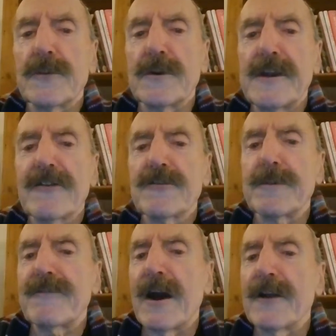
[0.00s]
who are now to
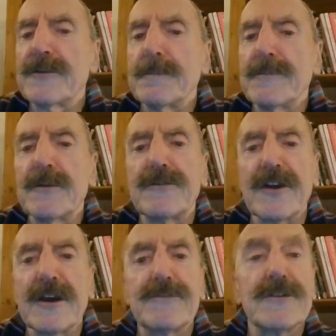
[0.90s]
be found in
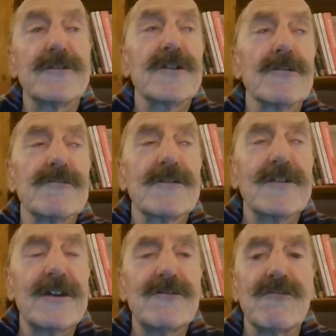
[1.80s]
museums and
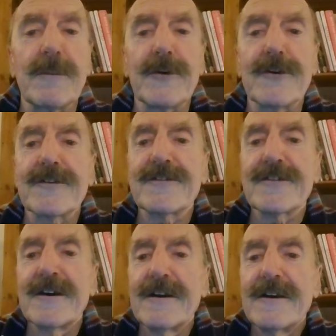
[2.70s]
children's history books.